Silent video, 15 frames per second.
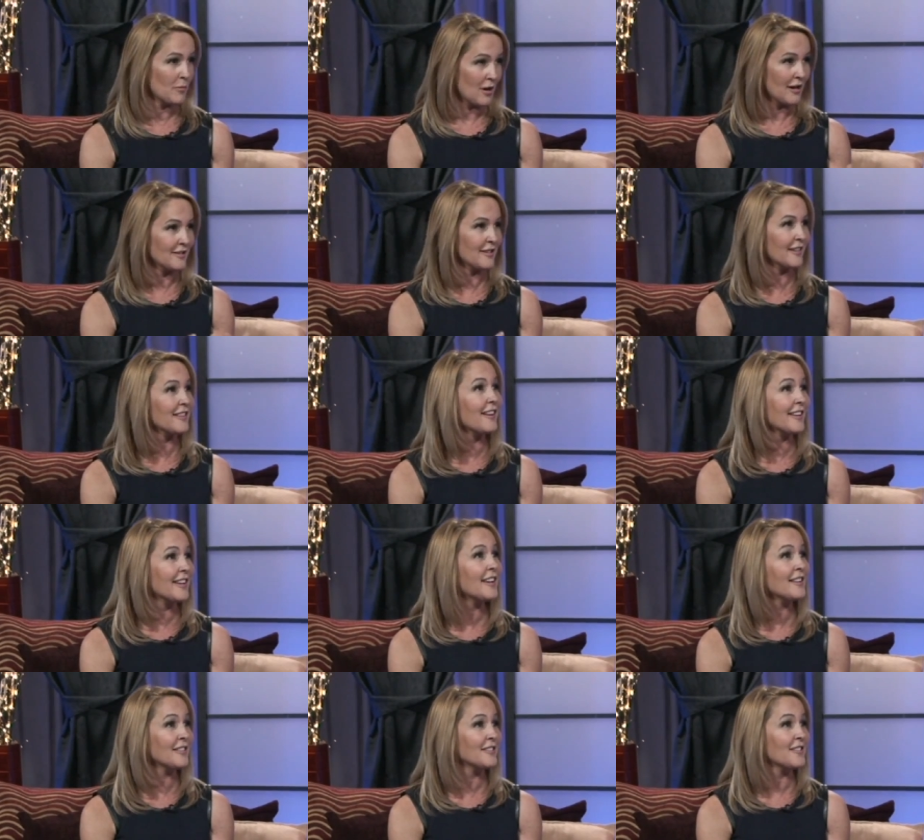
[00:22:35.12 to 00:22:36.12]
project on
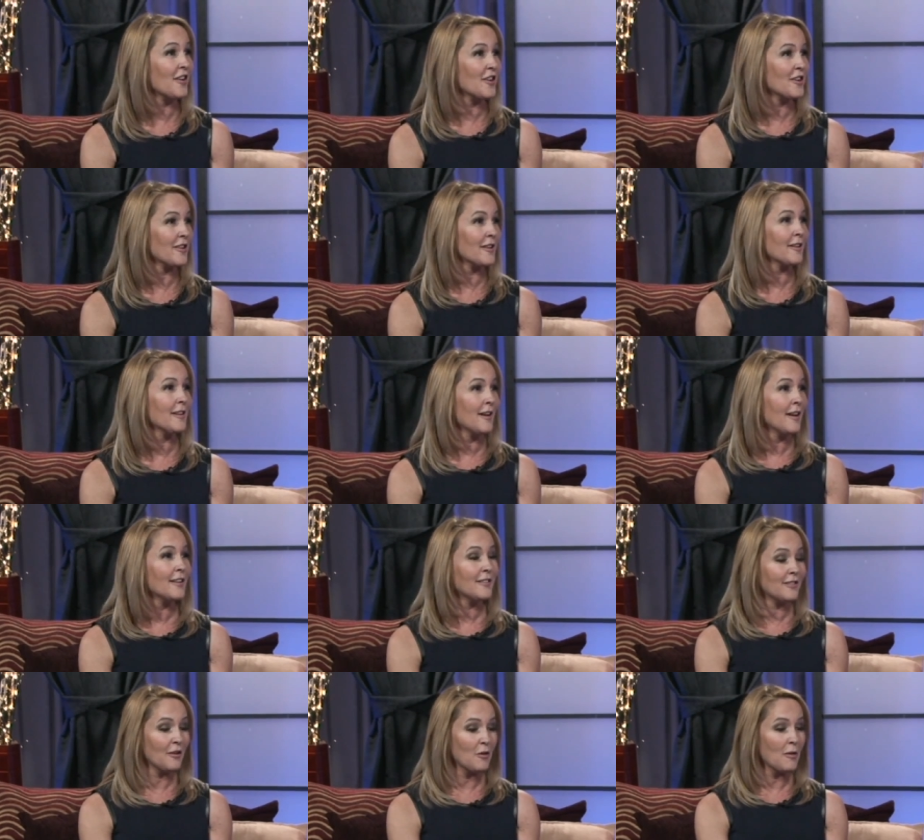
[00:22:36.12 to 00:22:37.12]
Kickstarter.
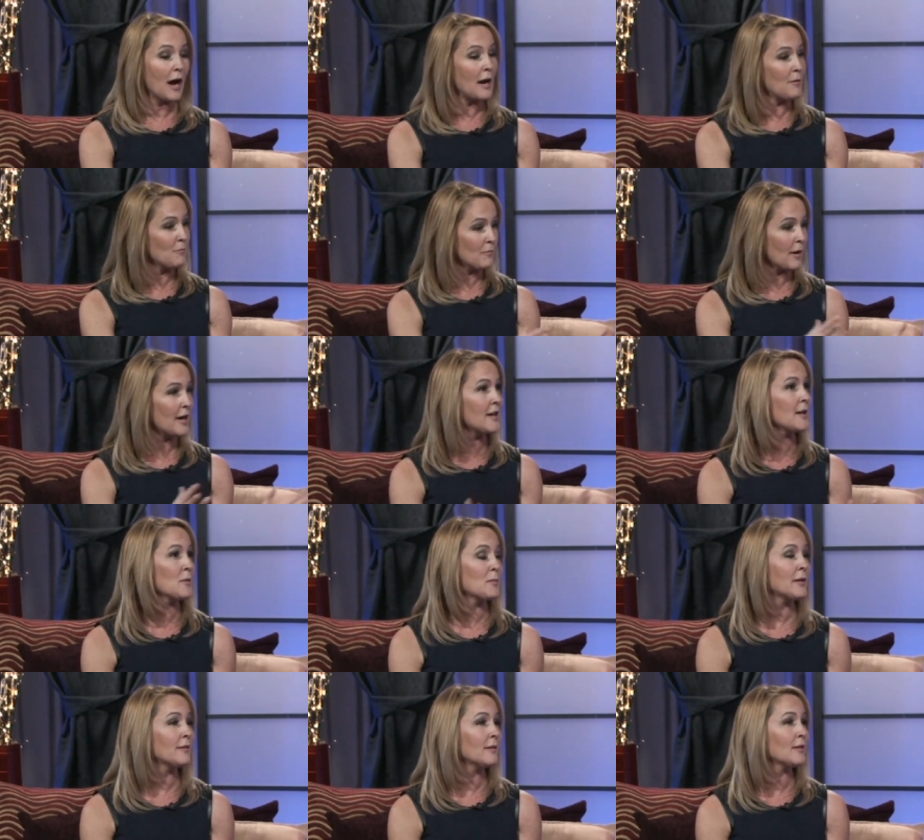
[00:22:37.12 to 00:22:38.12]
So I'm writing a
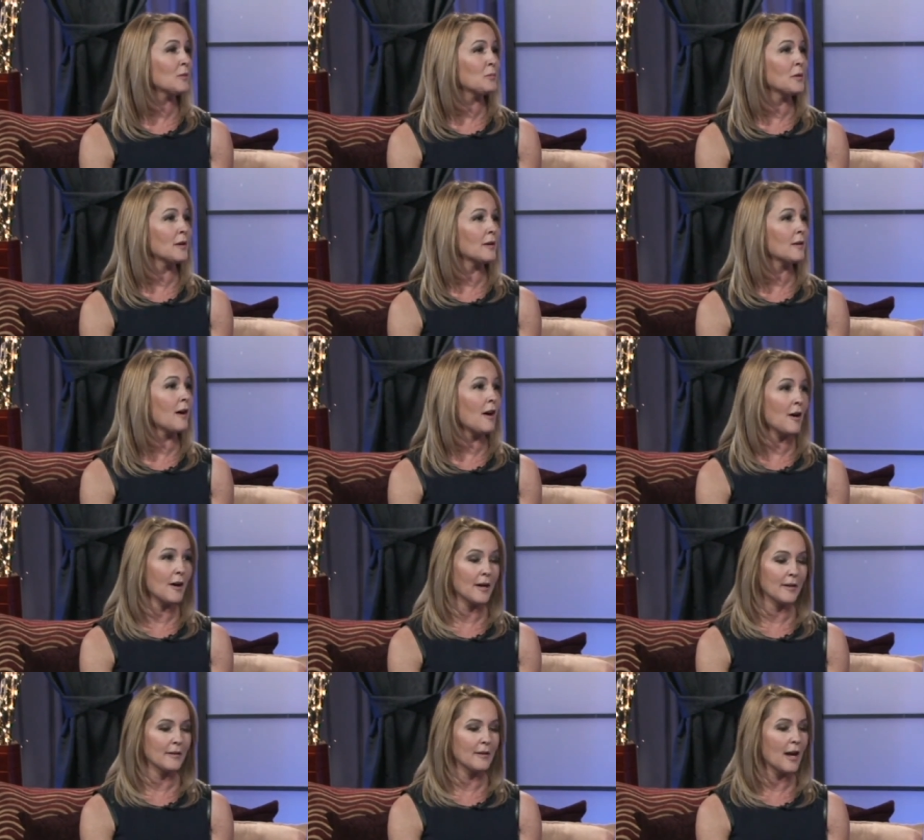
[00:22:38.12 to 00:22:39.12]
business book
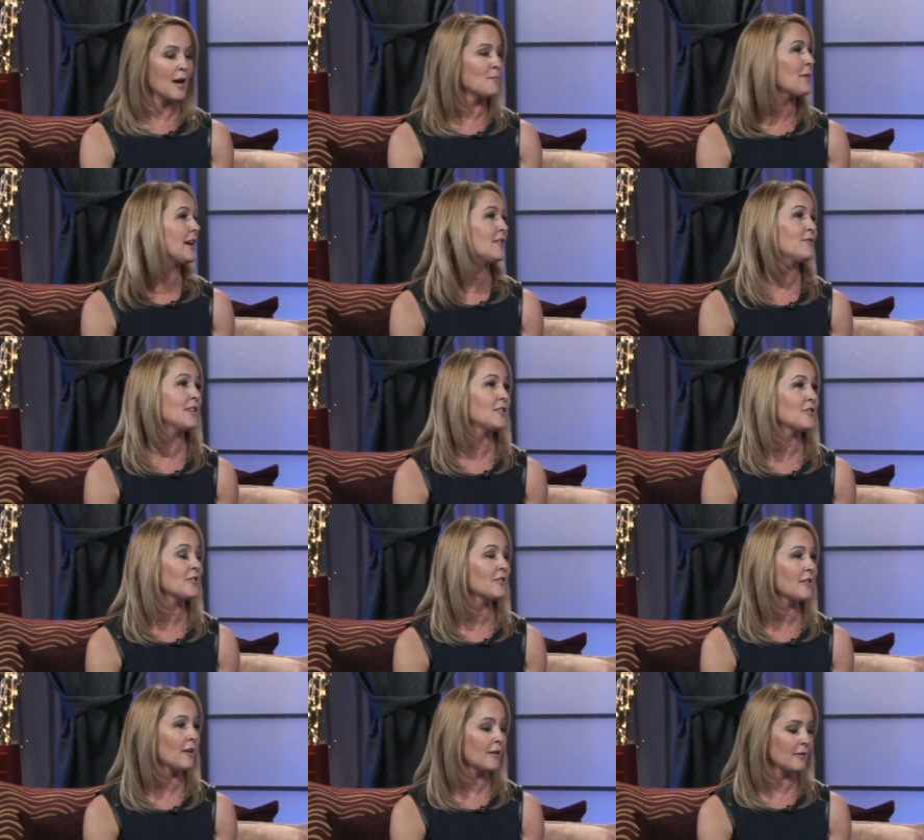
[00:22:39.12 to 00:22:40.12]
on uh, my
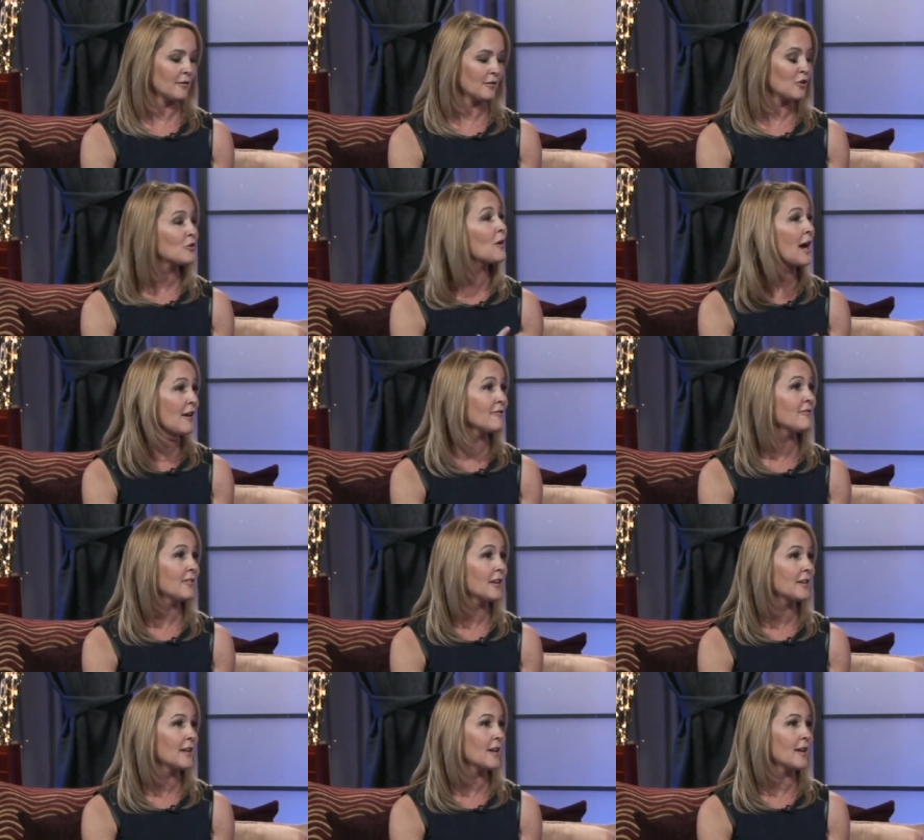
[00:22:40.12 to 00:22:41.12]
adventures on
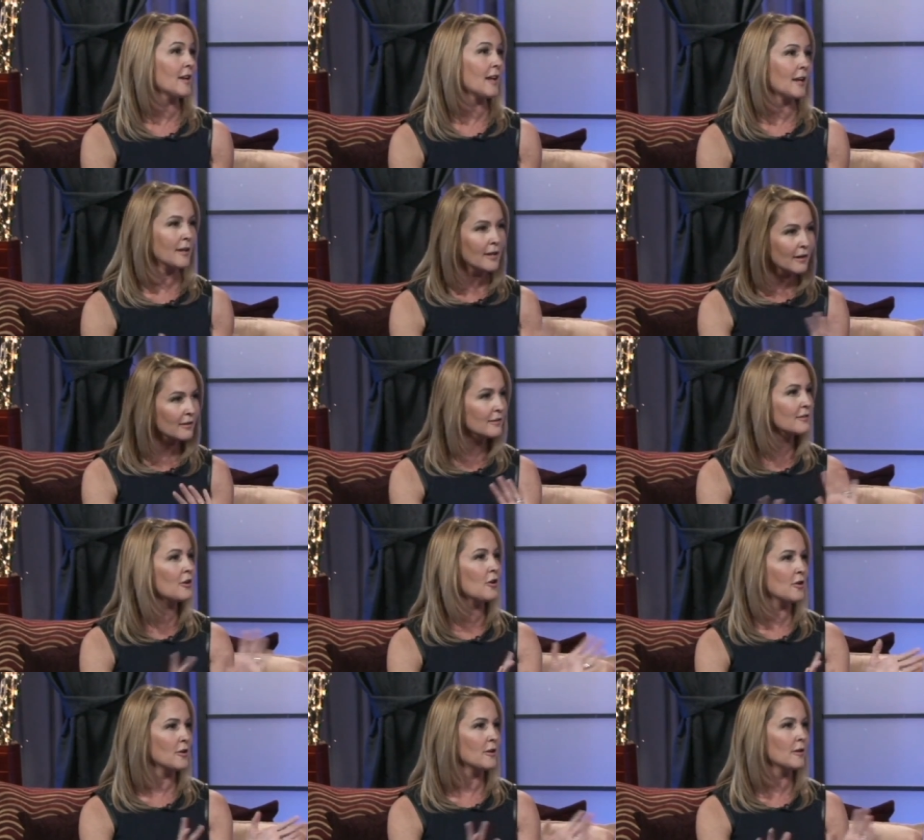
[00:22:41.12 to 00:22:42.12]
crowdfunding and
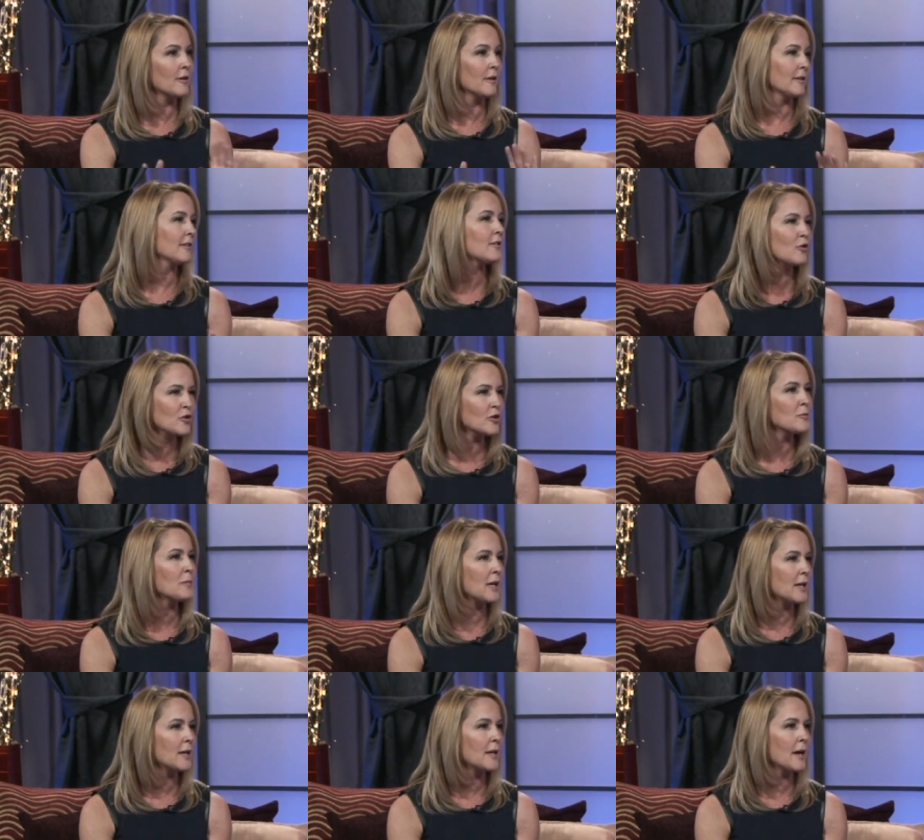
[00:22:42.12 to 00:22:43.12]
Kickstarter and social
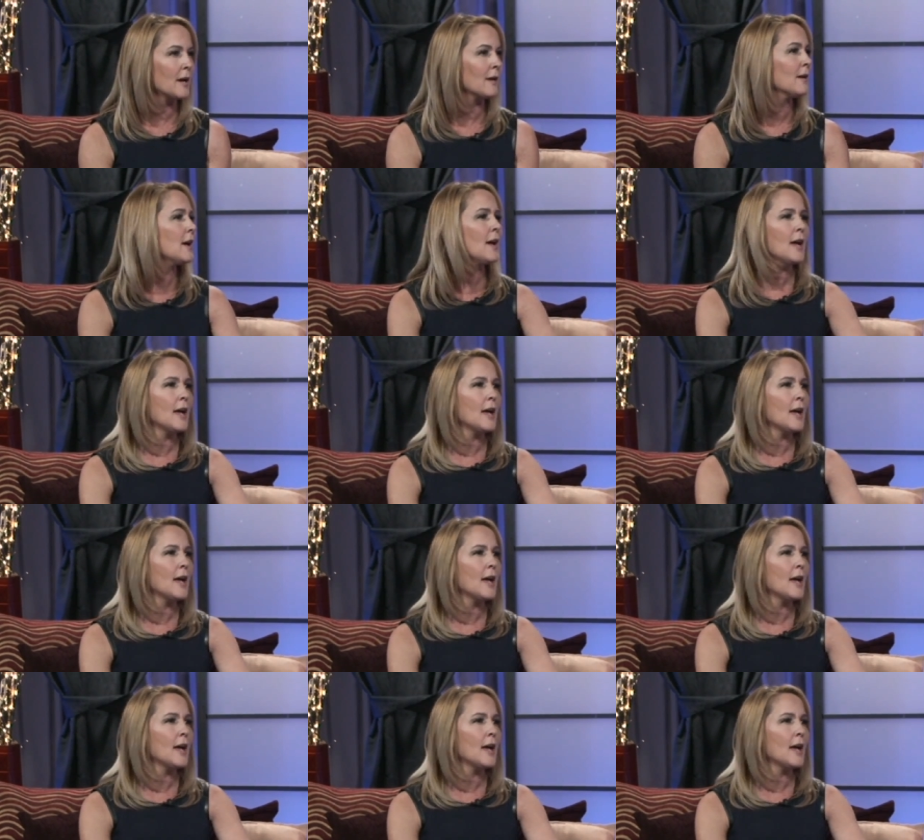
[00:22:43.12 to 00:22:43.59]
media.